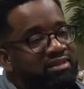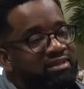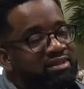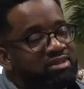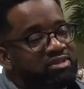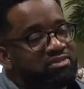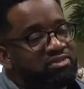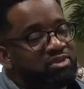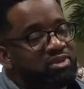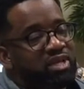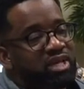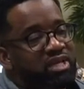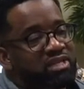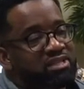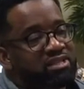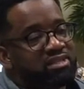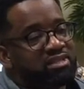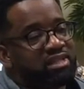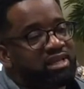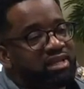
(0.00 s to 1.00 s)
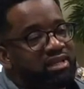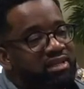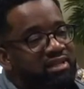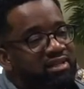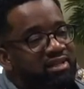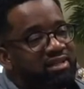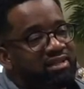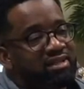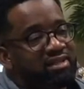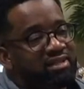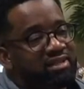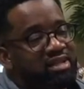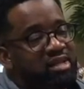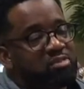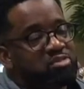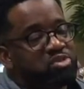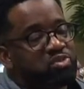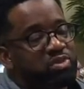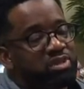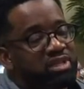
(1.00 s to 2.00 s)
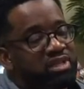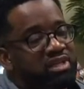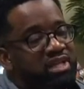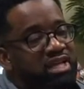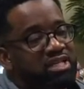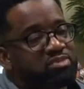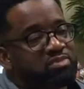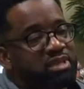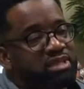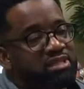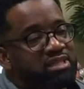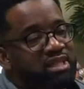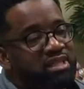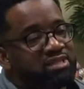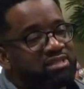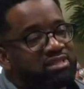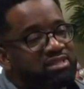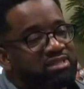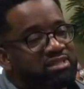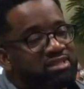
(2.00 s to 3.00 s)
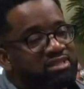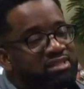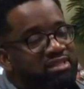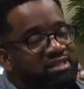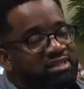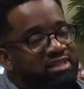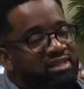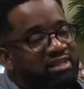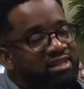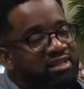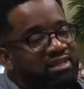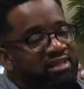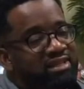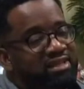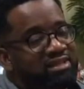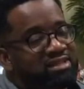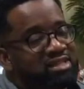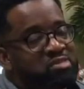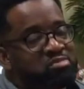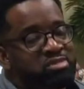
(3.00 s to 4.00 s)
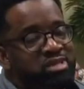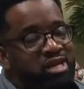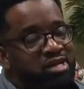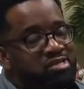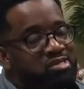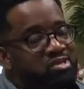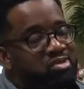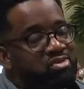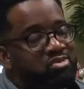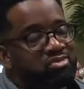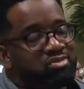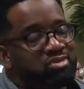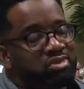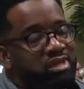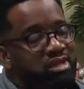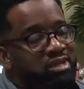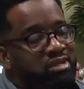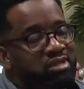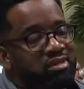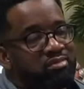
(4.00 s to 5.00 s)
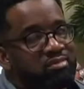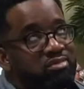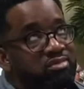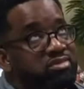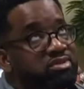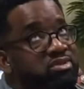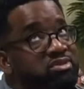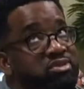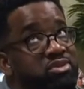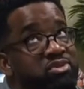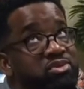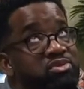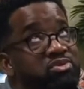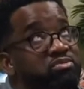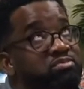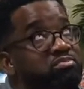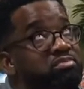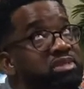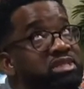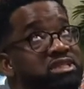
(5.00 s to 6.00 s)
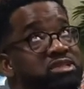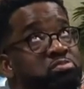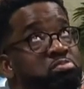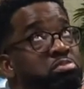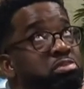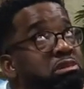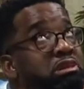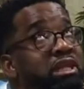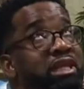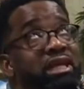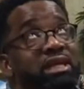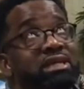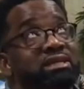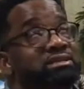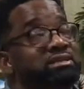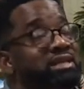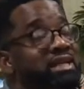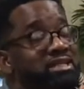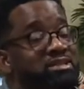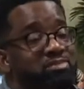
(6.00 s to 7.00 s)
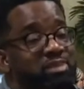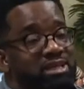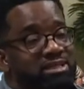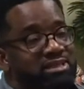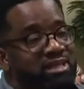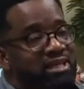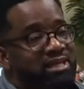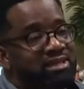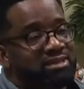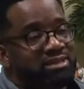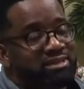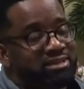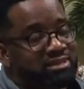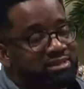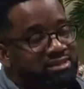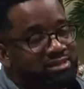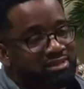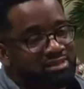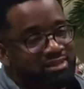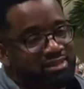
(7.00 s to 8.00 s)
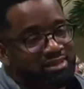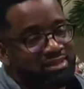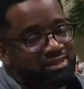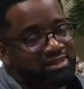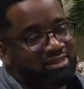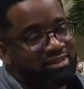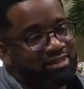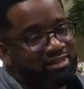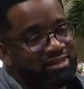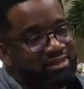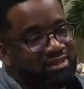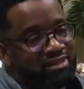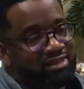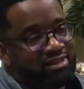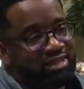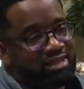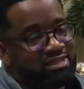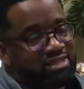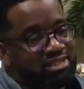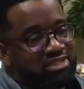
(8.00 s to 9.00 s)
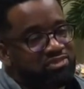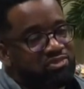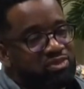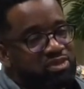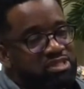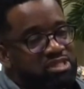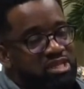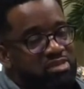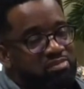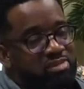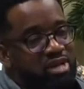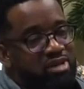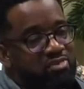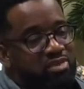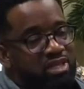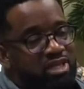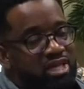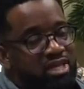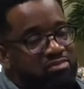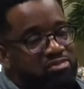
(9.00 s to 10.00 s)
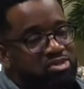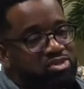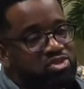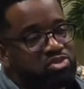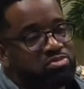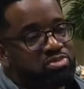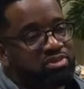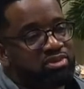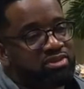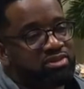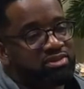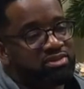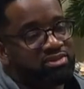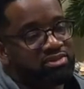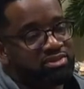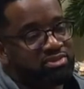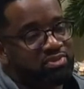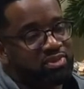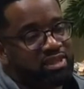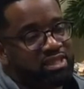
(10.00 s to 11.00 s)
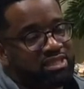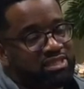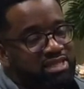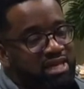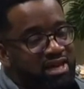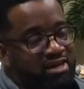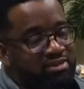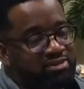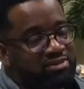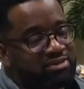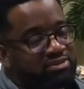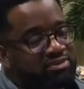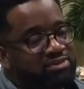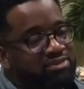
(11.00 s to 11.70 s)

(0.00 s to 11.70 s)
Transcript: because the vocation comes with it expectations, and sometimes so so misplaced expectations, as if we somehow became super with the title.